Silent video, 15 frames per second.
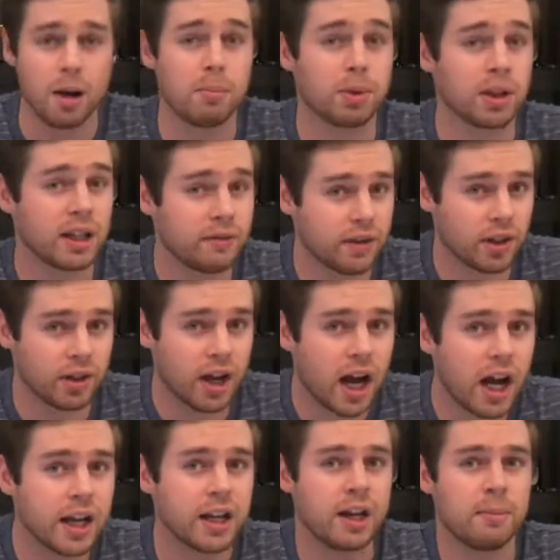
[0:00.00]
Believe it or
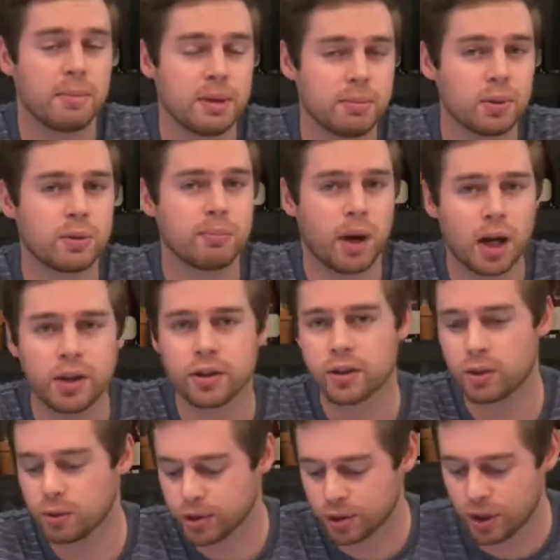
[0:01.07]
not, people in modern
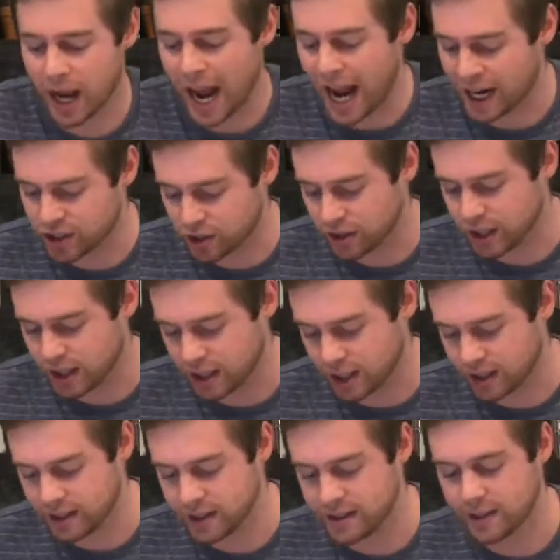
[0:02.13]
culture actually
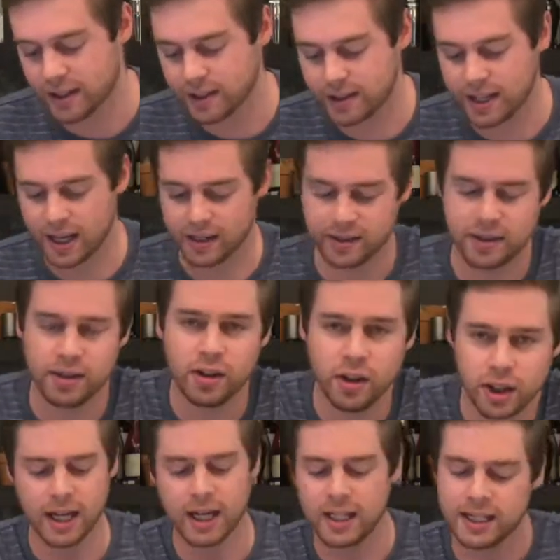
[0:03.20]
think these things taste
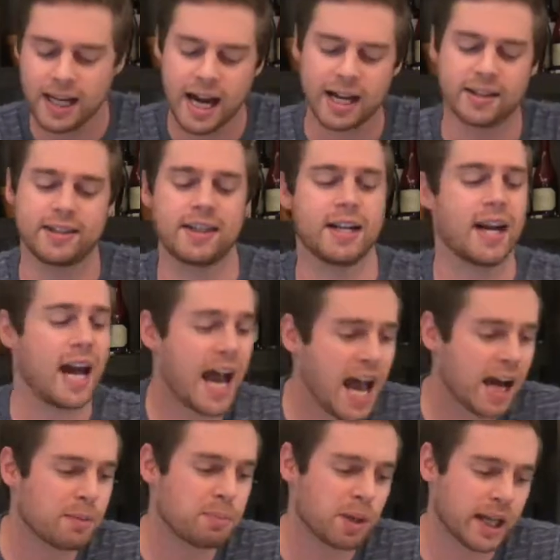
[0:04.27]
good. Next,
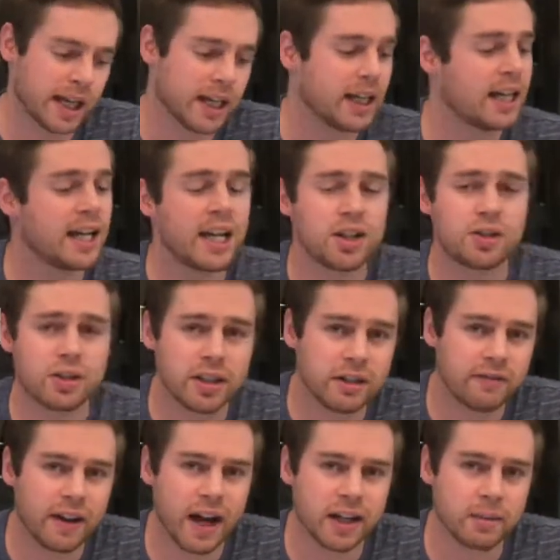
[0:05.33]
eggplant.
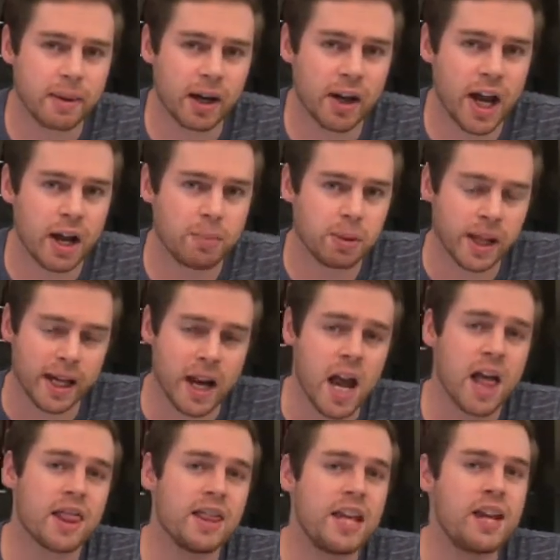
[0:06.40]
Interesting fact about eggplant.
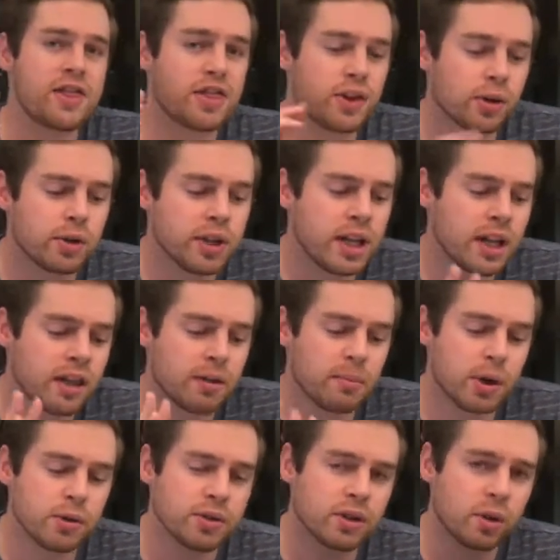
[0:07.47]
The 30th
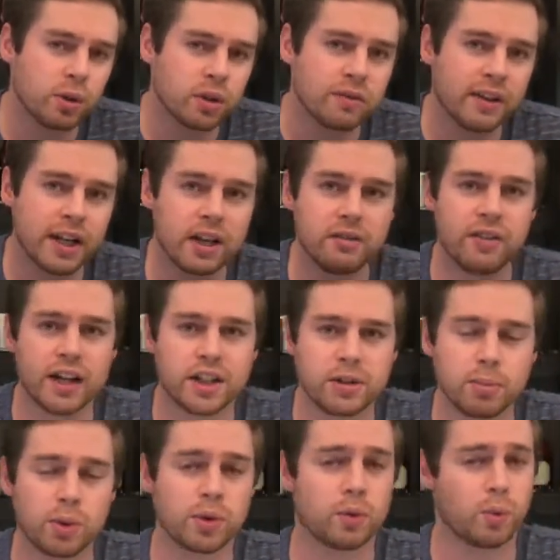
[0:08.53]
most cultivated
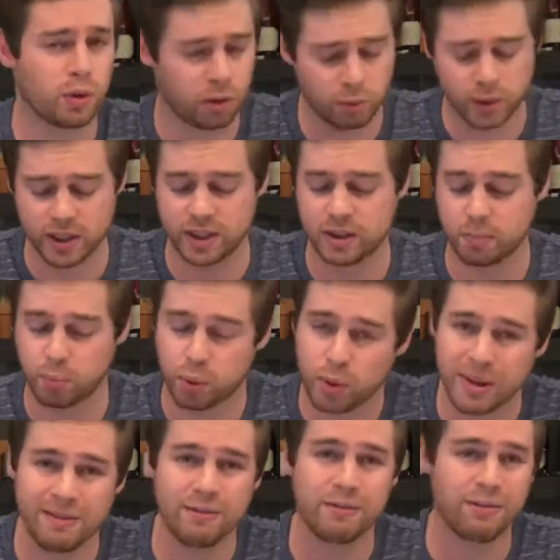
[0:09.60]
vegetable in the world, which is
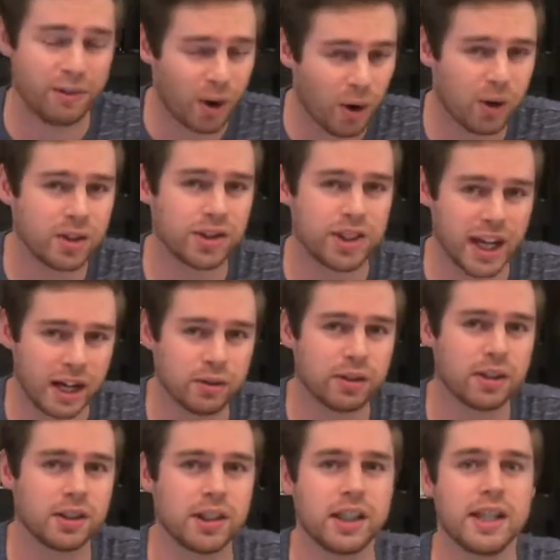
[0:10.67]
pretty far down
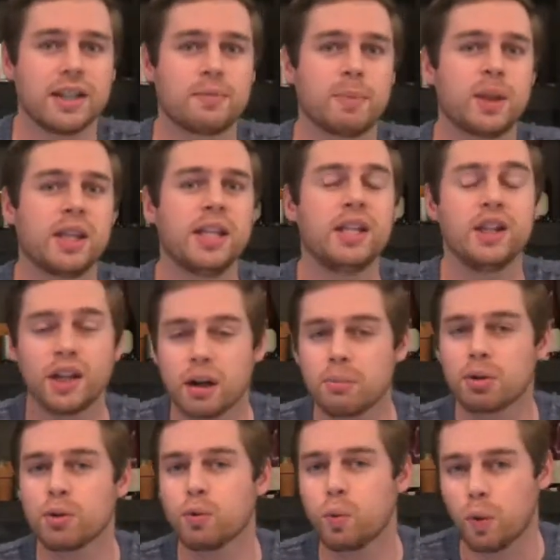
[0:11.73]
the list, but the
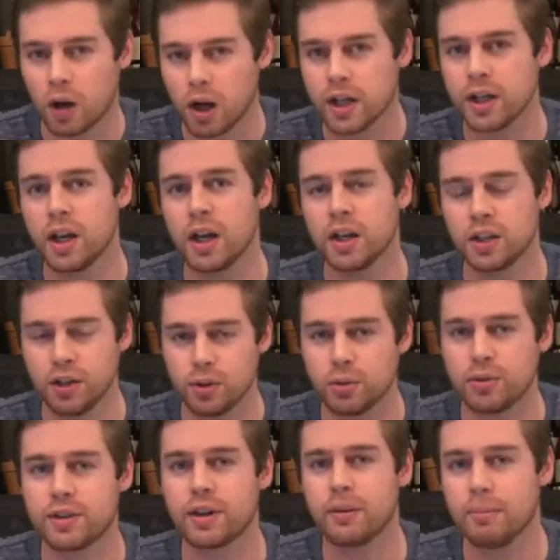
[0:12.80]
#1
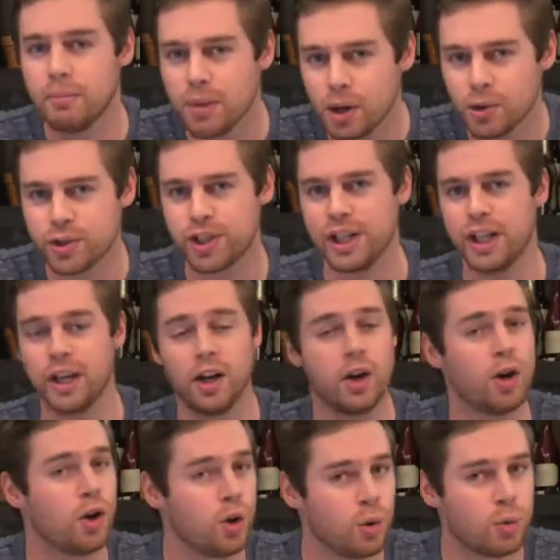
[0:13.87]
used emoji.
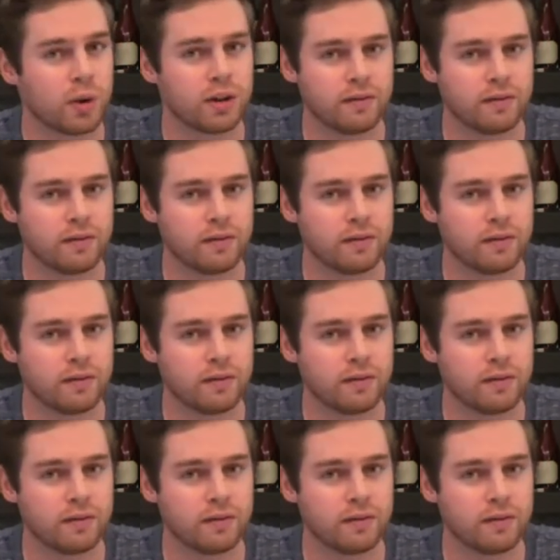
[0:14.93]
Who would